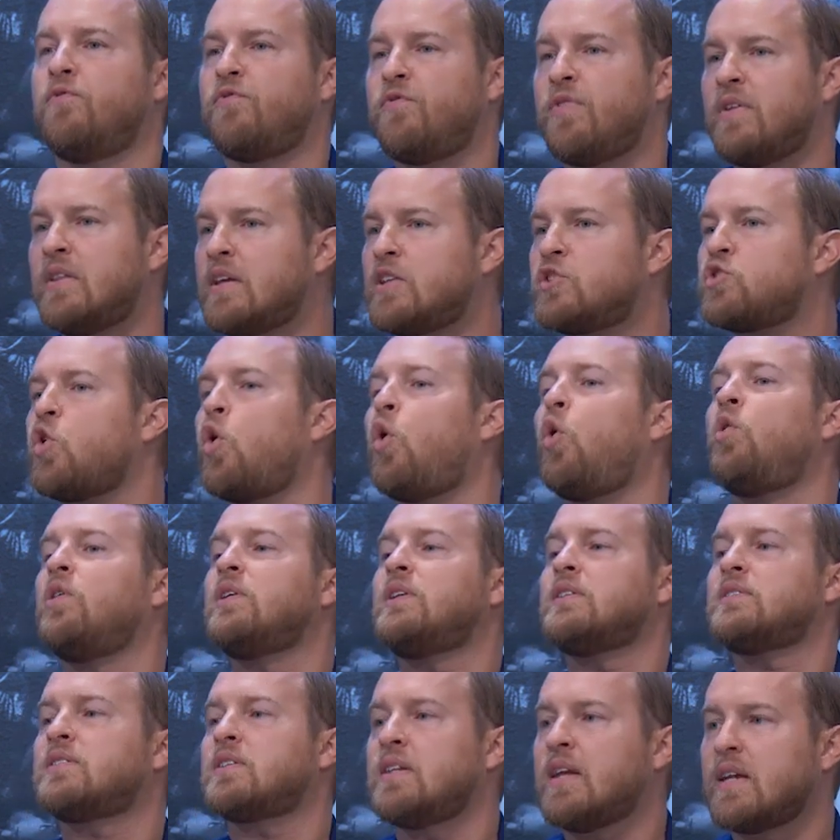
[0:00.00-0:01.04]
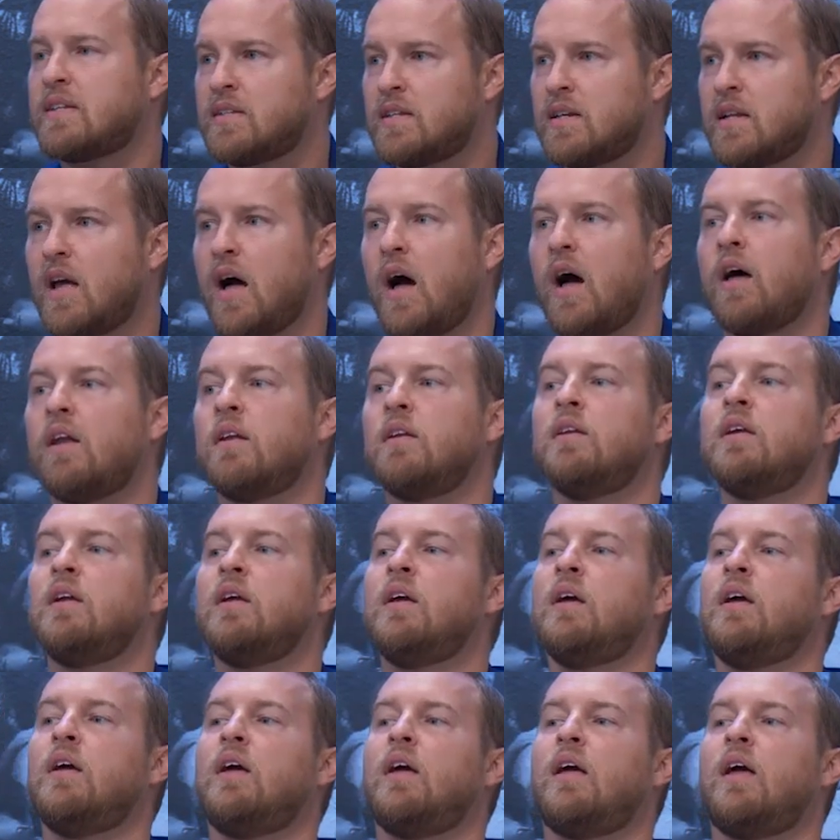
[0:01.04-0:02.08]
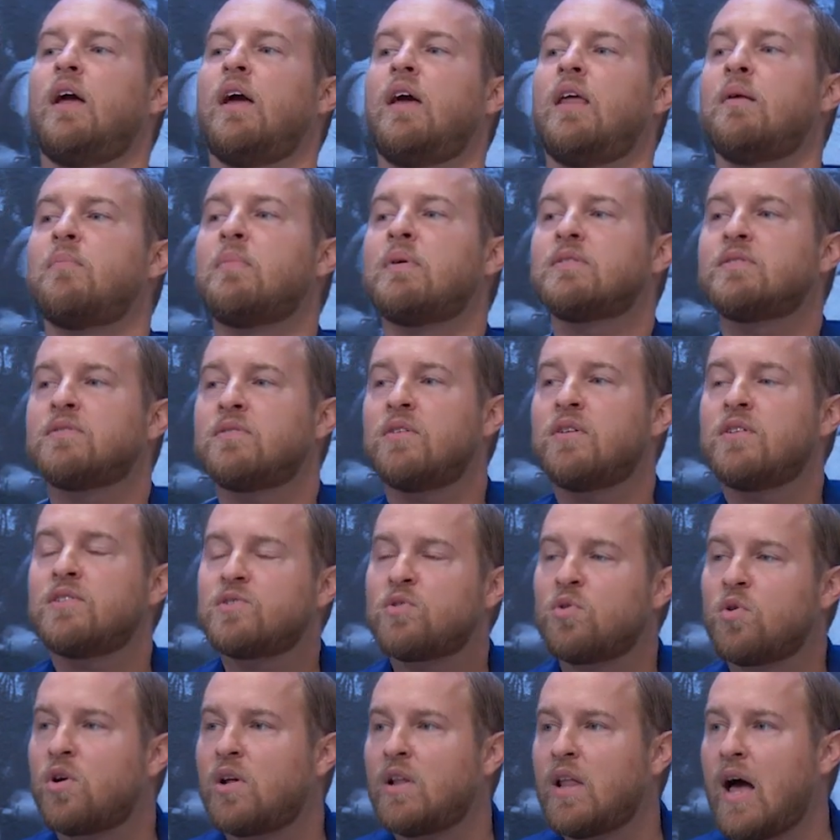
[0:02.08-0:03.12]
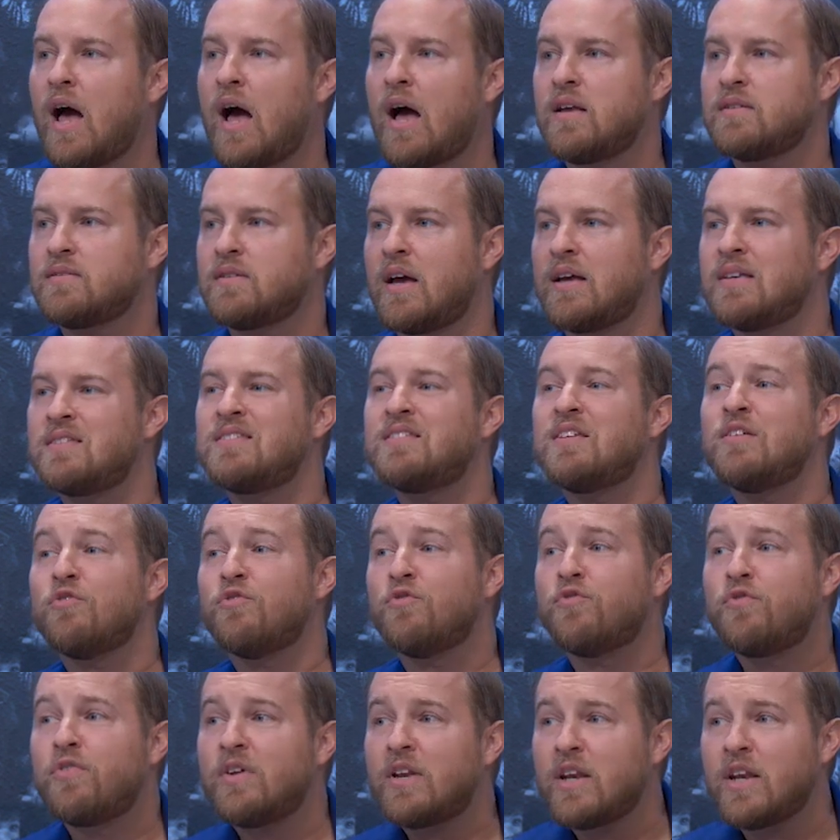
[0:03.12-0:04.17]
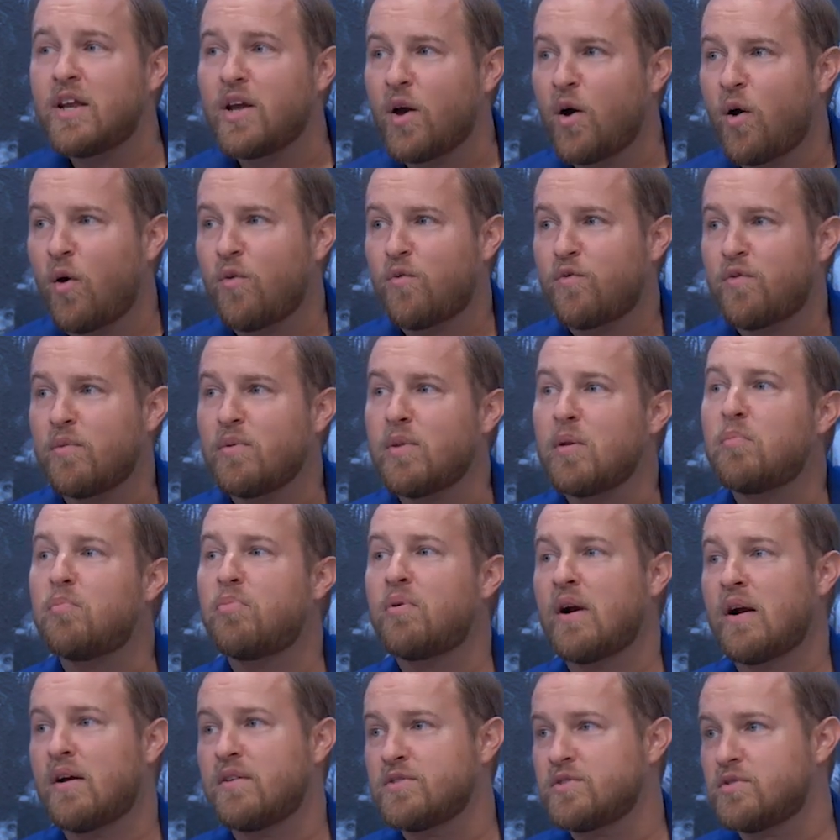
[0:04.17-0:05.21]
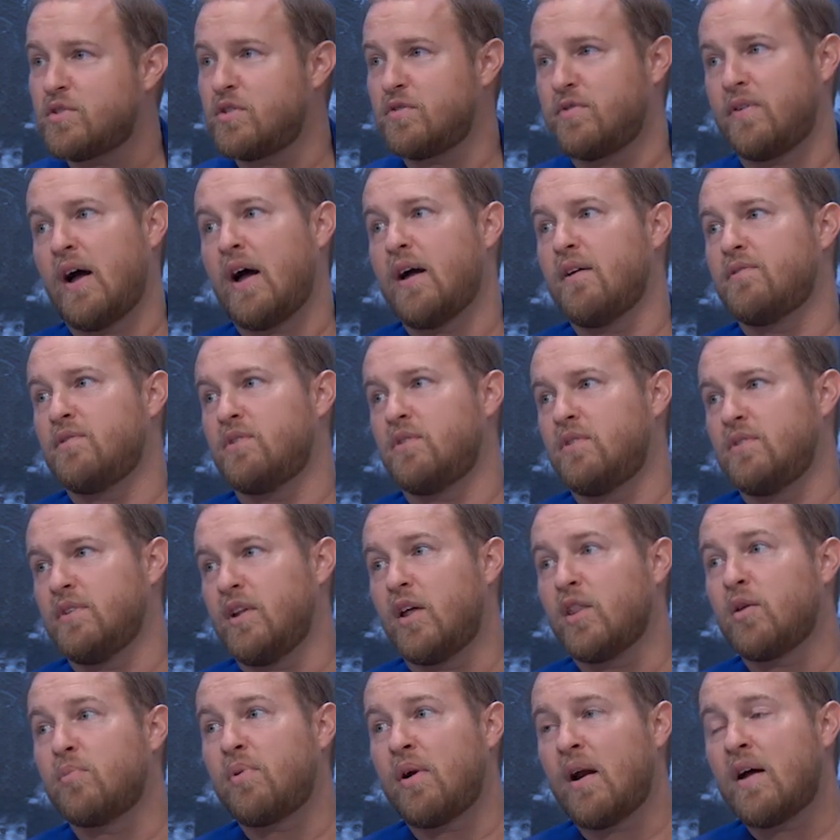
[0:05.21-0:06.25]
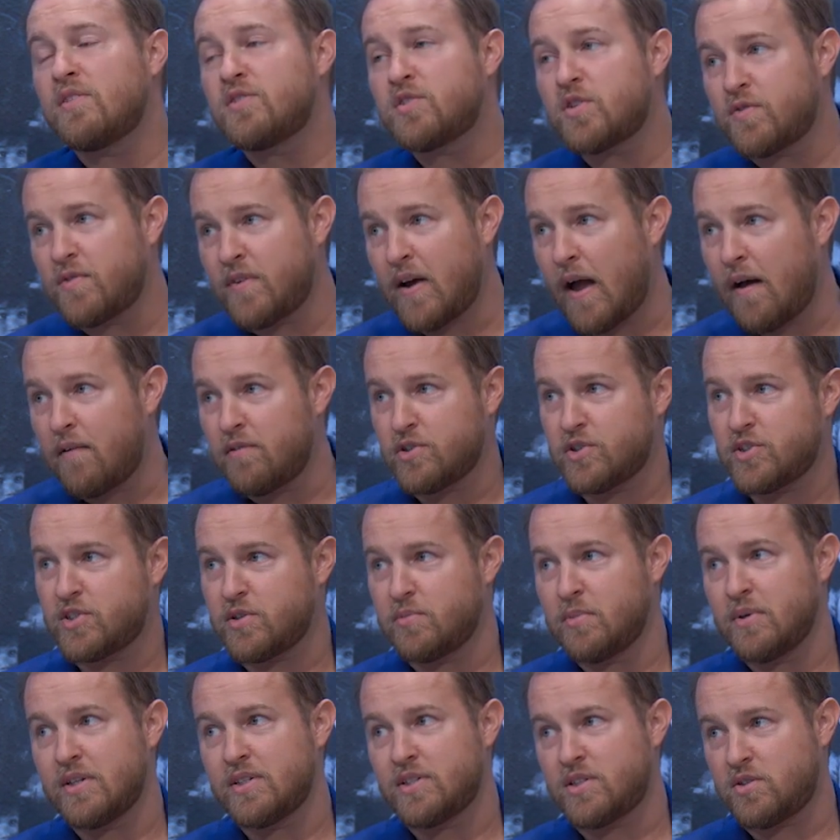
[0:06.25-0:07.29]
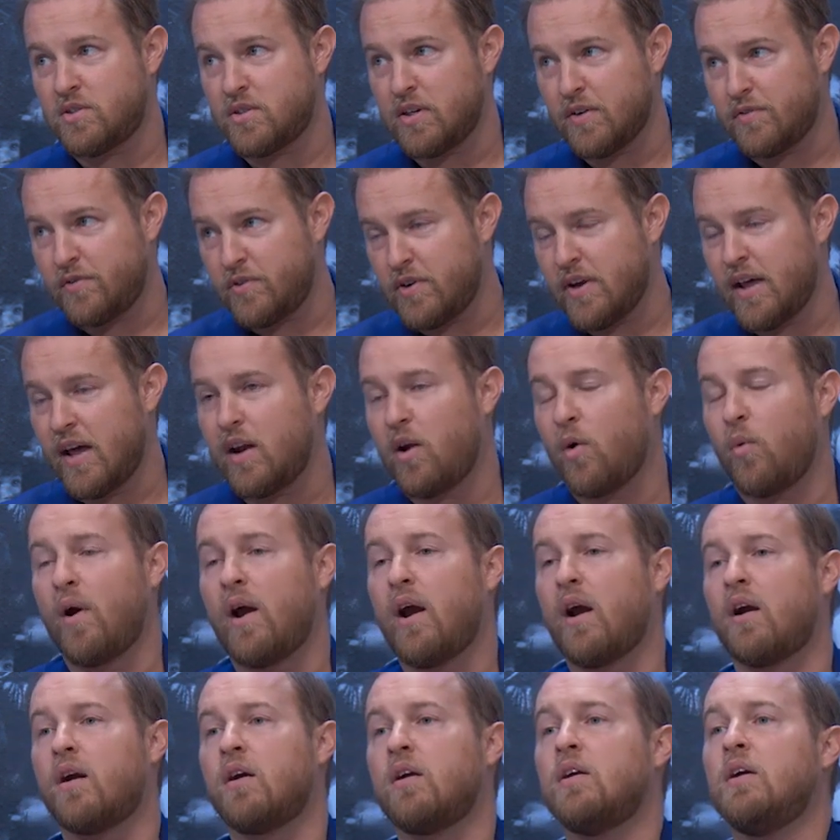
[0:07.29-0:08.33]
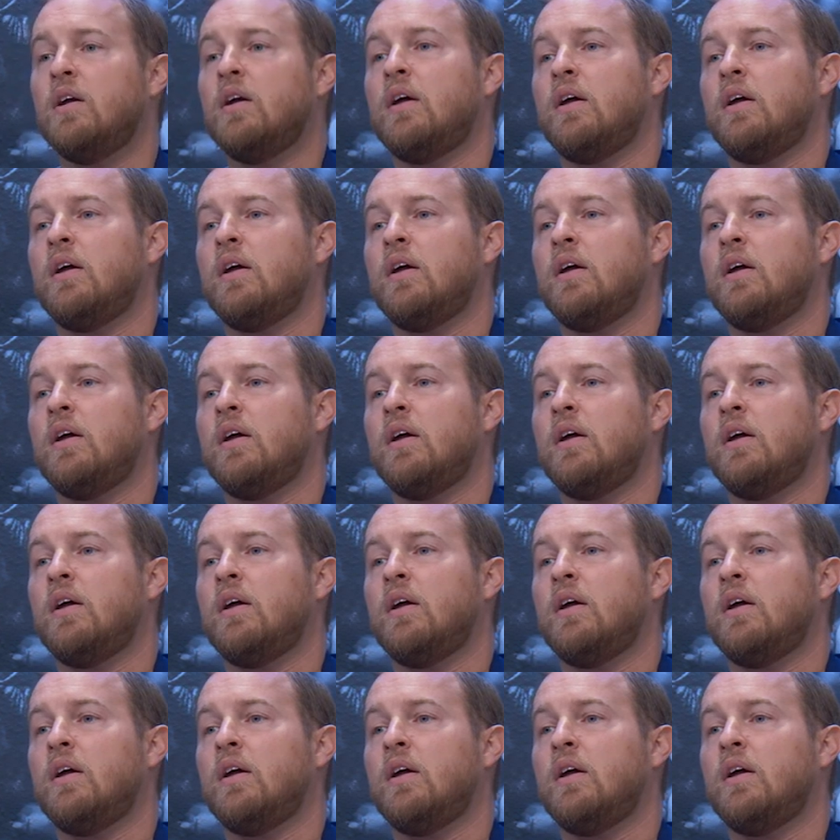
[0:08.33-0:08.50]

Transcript: Feeling totally disconnected to God. And in my Sunday school class, I see a video from the Browns Revival. Now, the Browns Revival, just some history, if you're not aware,